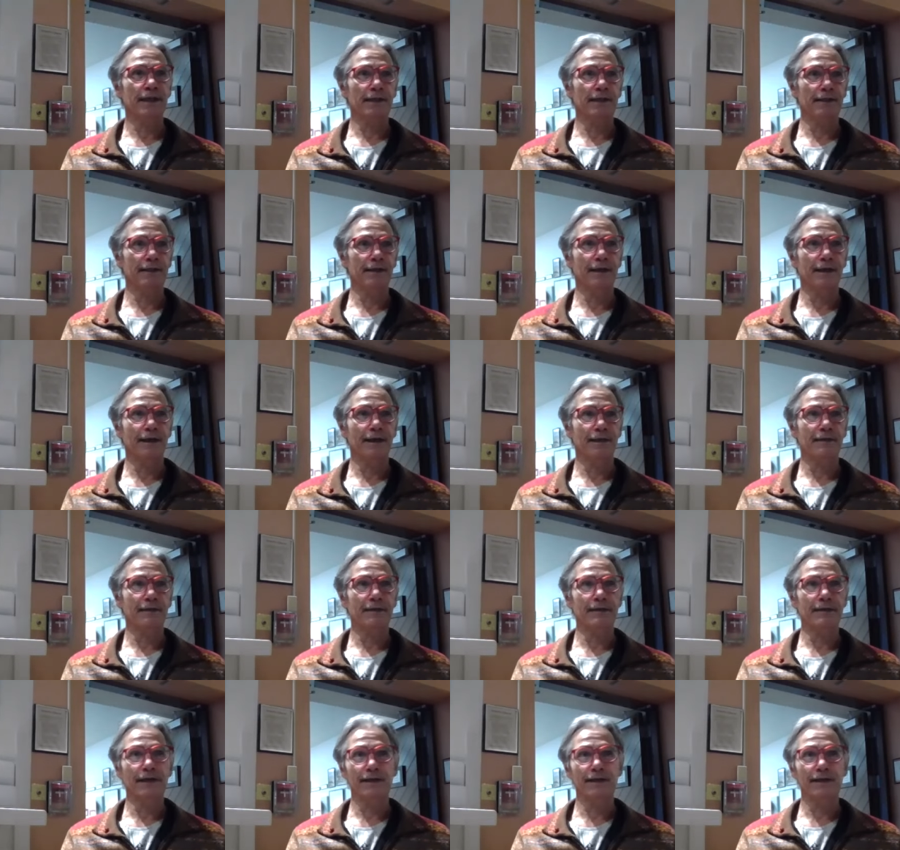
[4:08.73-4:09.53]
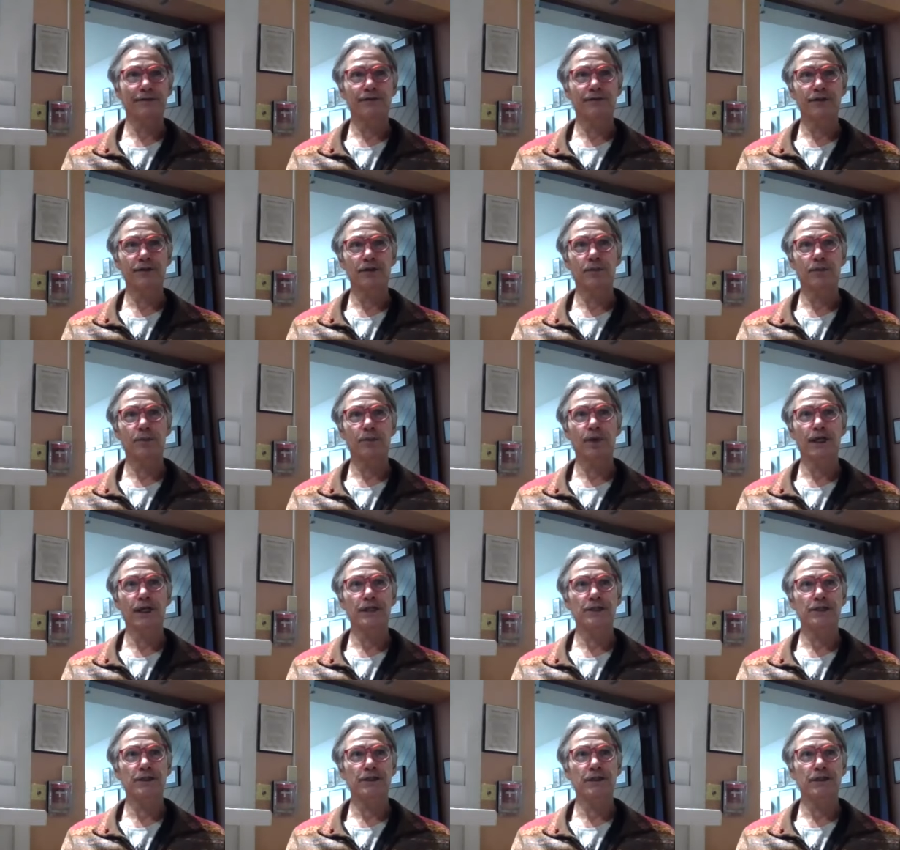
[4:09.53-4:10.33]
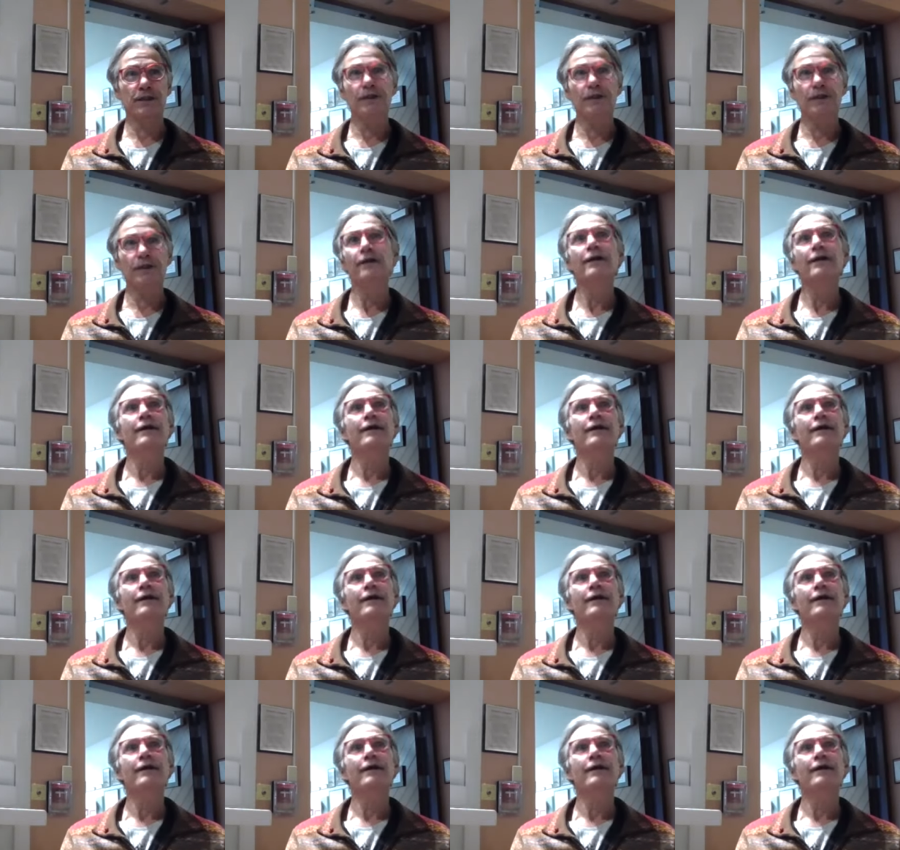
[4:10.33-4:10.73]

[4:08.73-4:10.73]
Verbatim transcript: and not not feel pressure